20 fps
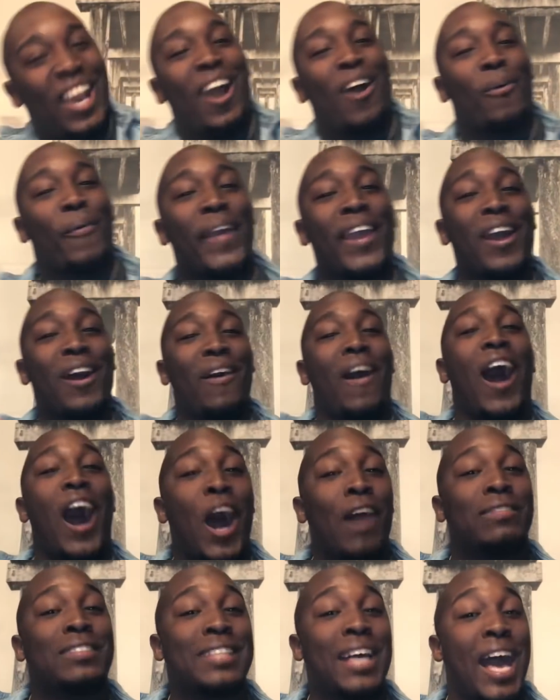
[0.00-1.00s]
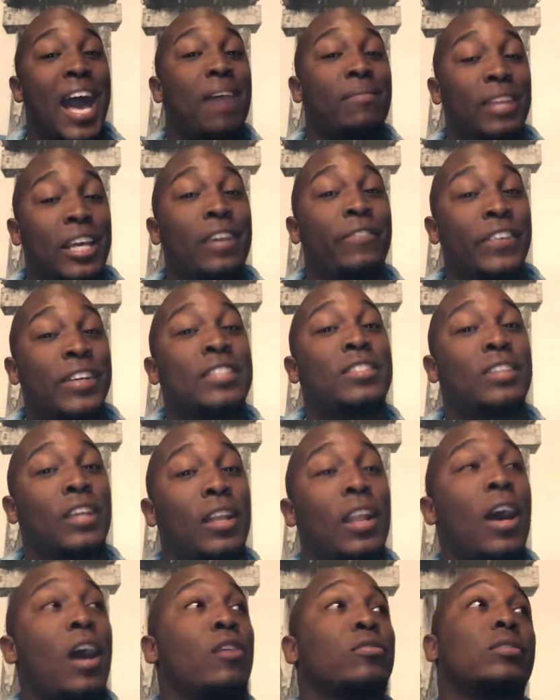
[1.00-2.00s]
we on off time. Leave us
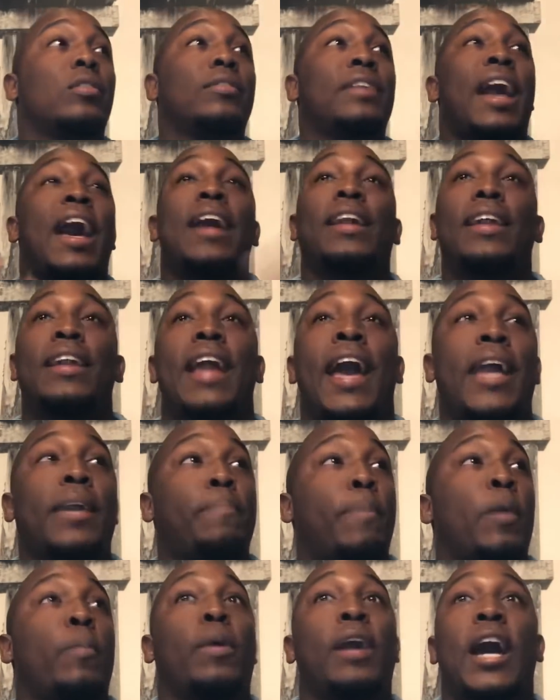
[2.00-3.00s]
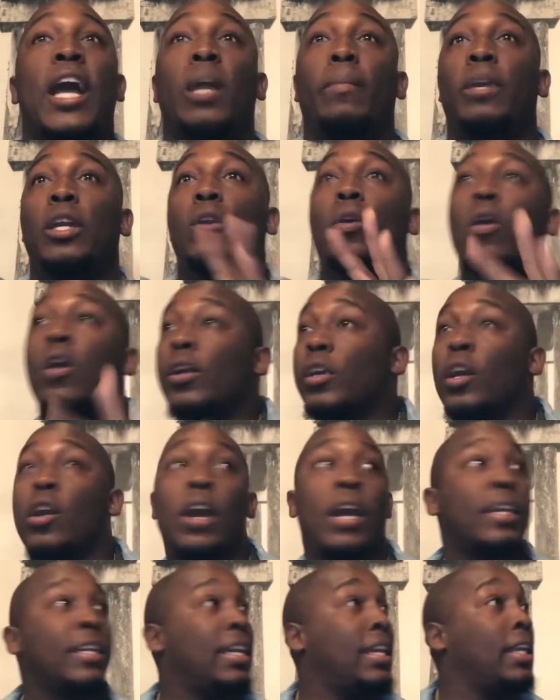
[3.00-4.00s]
alone. So now tonight, people got to be going to
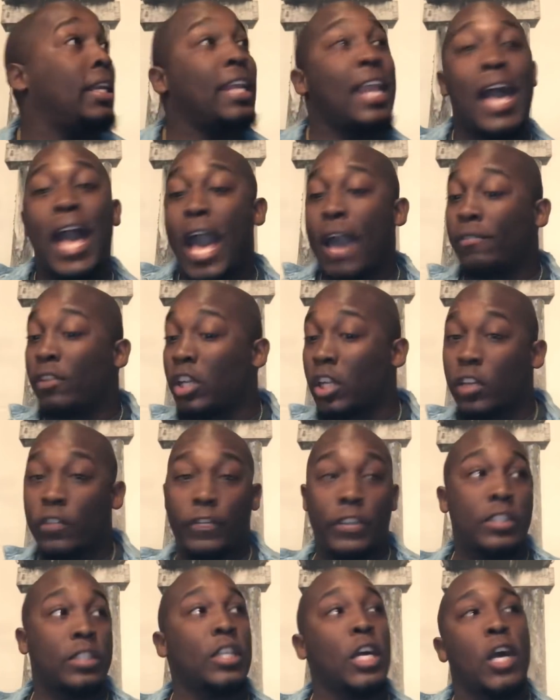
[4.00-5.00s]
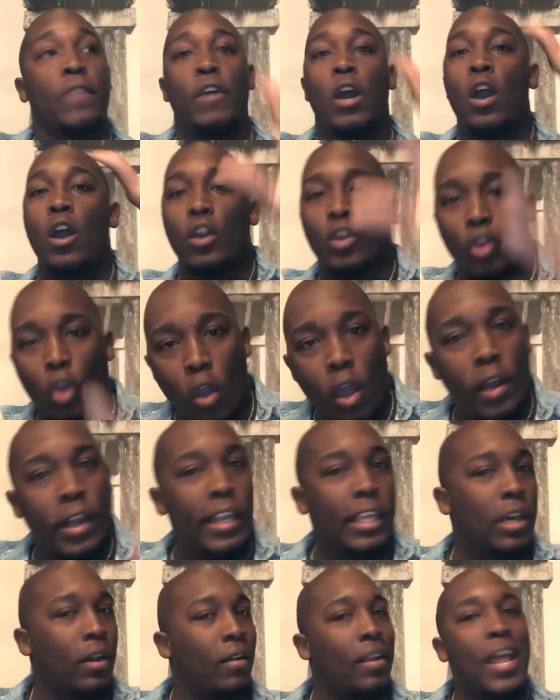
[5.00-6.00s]
Gardini live, looking for stuff, going to
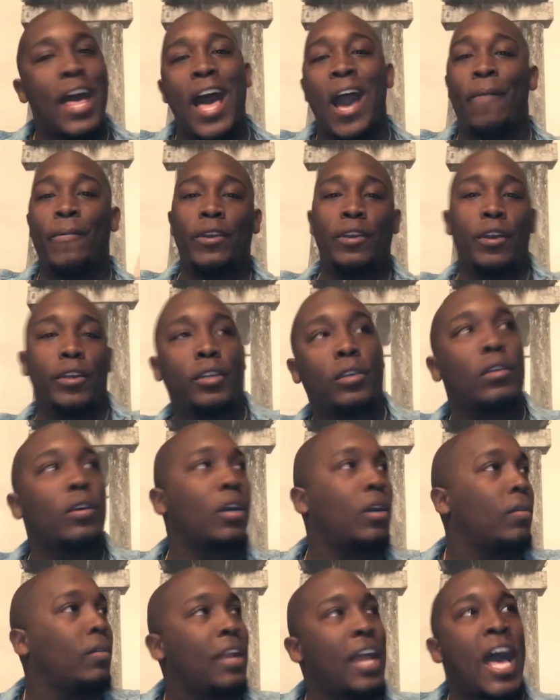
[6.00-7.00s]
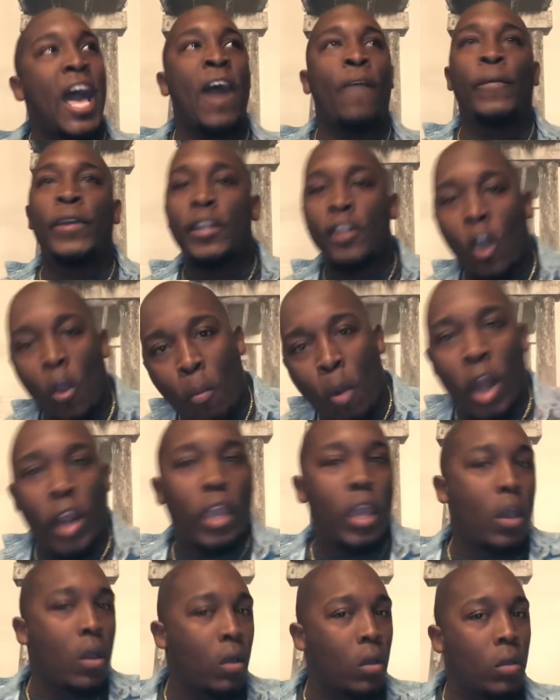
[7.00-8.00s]
your live. We know you're going to go live. We know
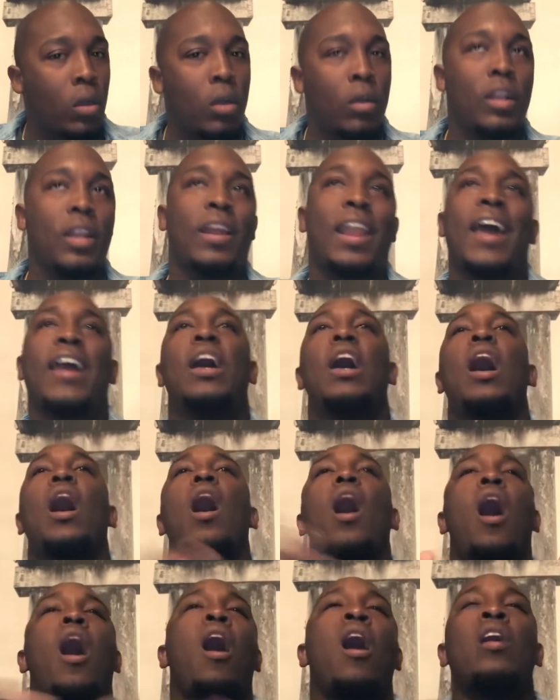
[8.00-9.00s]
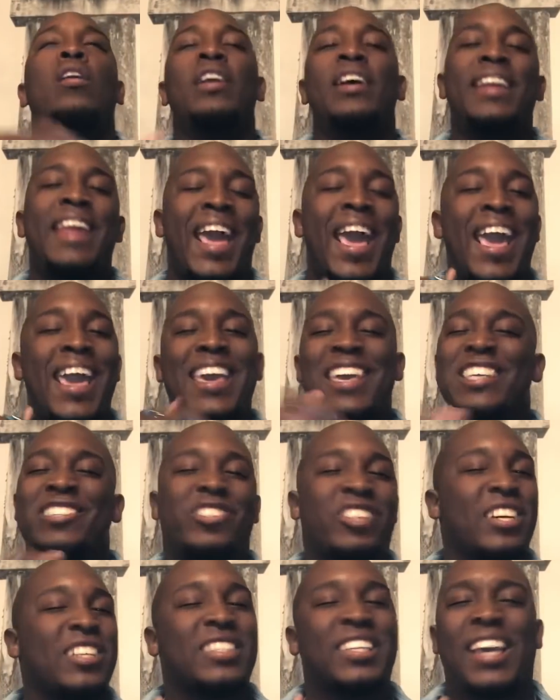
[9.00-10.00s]
Markel going to go live. Like, all of that is
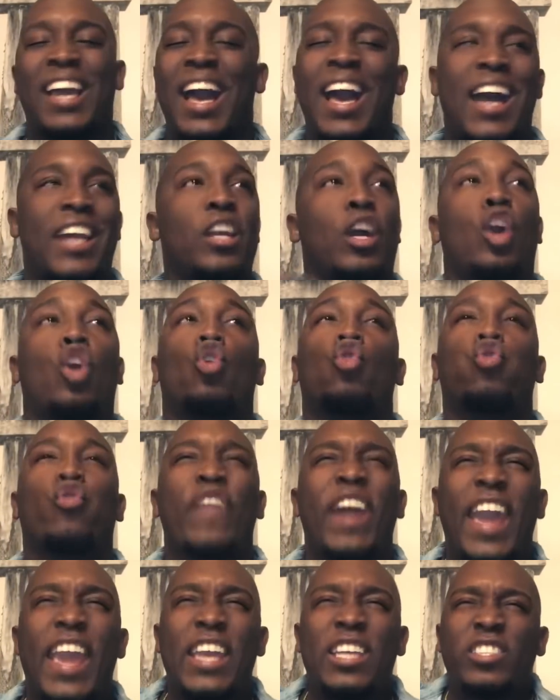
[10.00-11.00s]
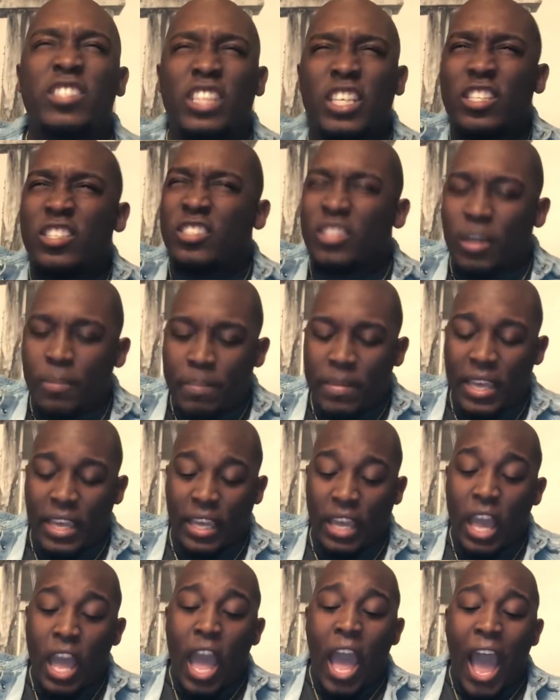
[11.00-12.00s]
just kind of crazy to
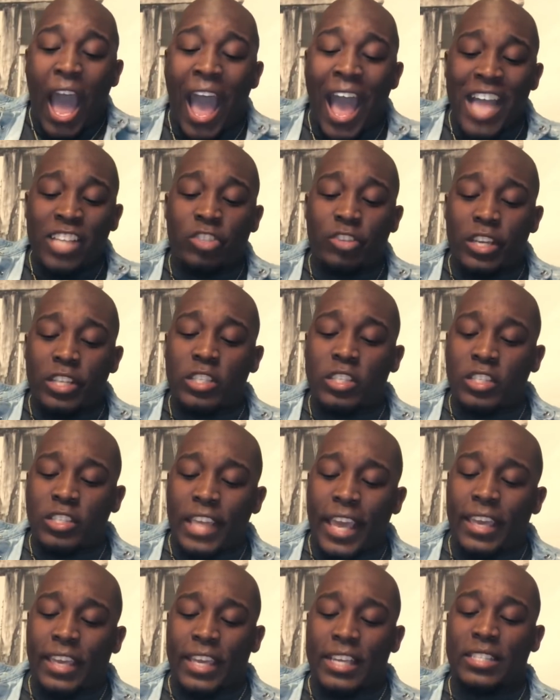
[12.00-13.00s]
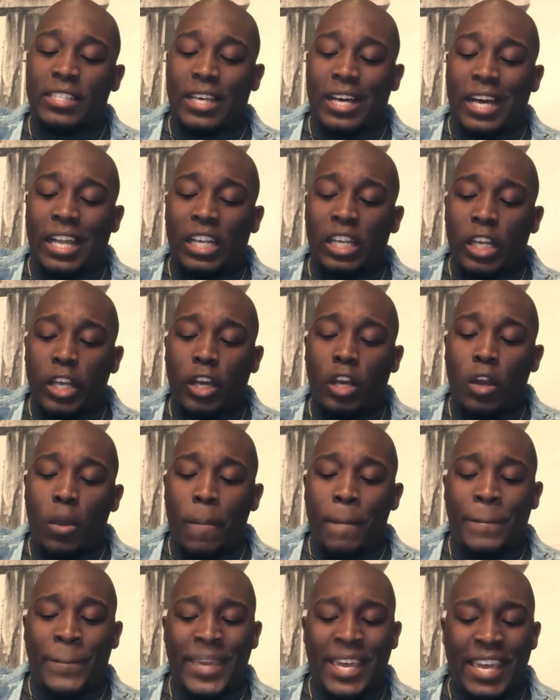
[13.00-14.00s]
me. I just think it's a little
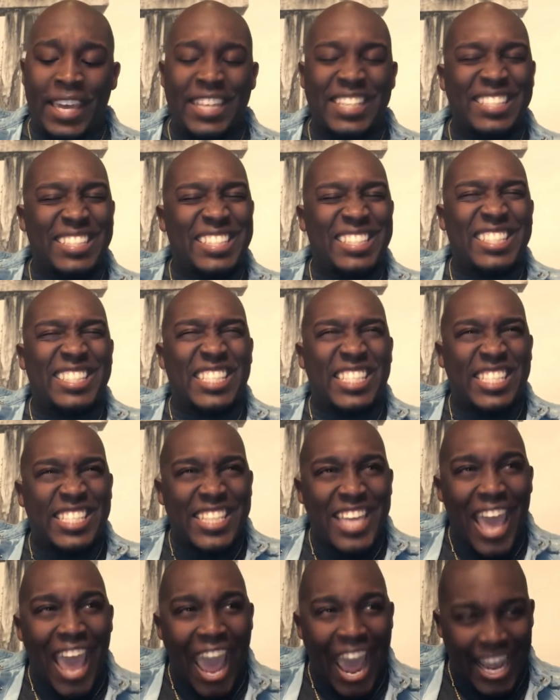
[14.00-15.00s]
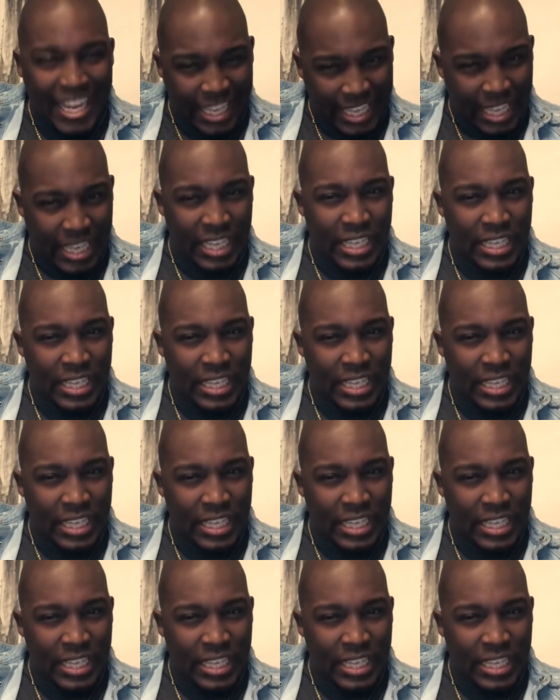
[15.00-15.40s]
bit tacky.